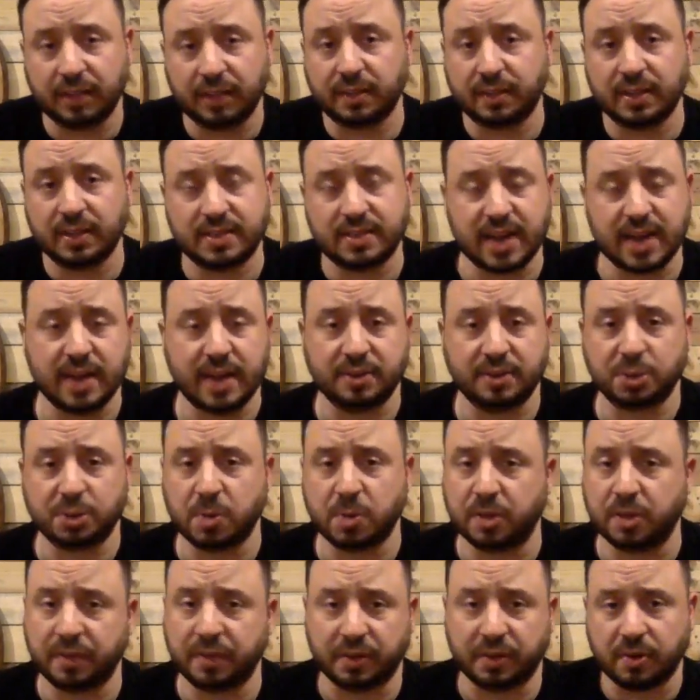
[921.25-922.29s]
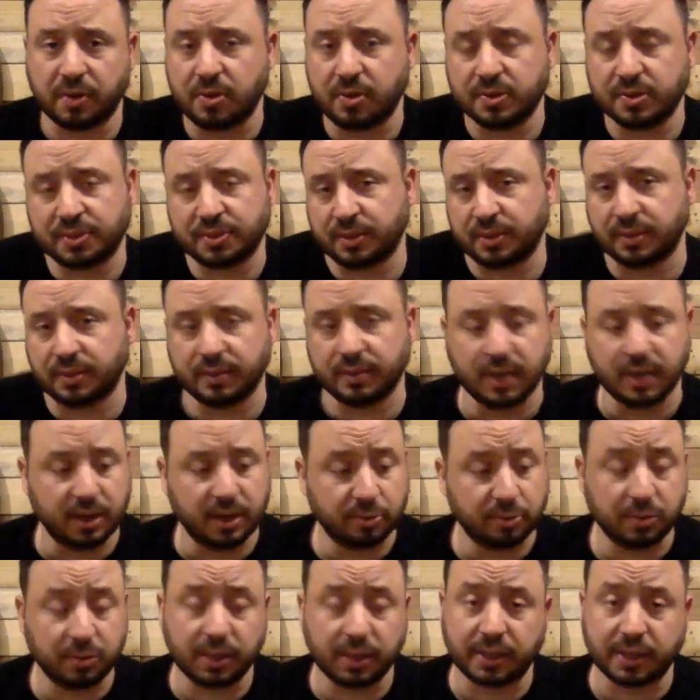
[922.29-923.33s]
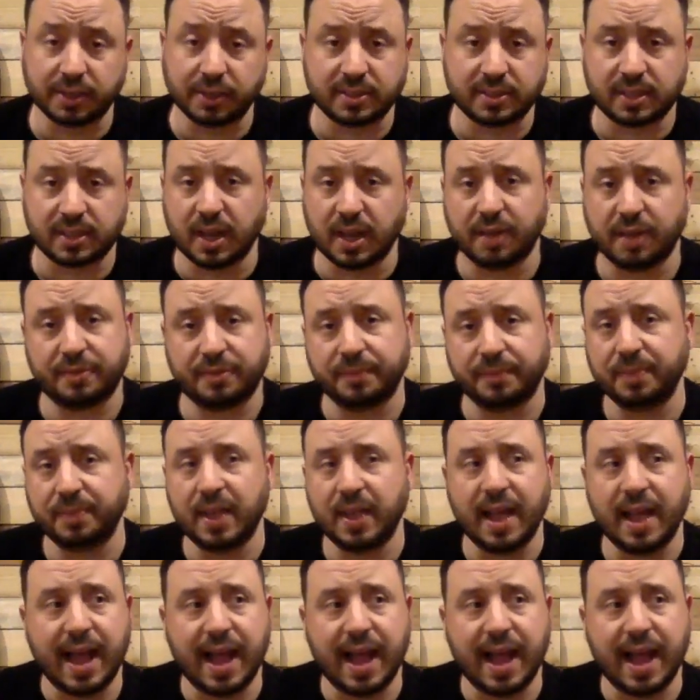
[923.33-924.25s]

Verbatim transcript: Even the ten and twelve-year-olds are really good stuff.